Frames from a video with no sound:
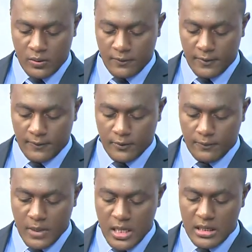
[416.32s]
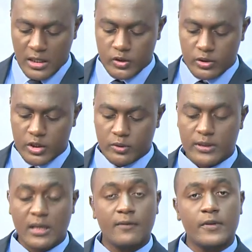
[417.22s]
On 5th of May, the Judicial
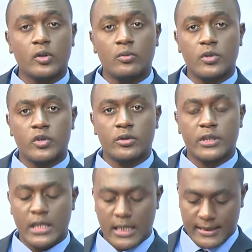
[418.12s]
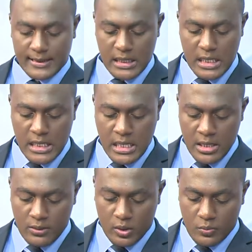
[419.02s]
Service Commission, JSC,
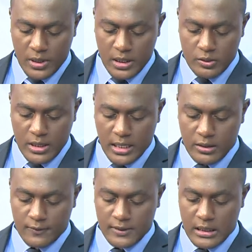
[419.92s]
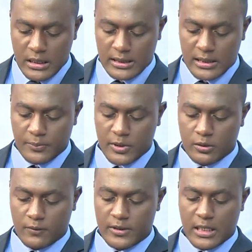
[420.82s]
recommended to the head of state the
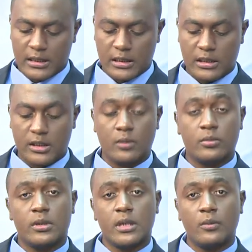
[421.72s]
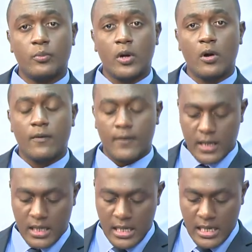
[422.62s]
suspension of Justice Chitembwe
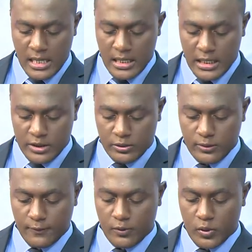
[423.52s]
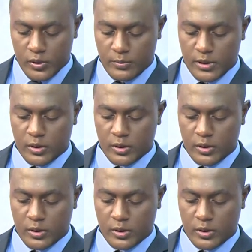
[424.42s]
over allegations of gross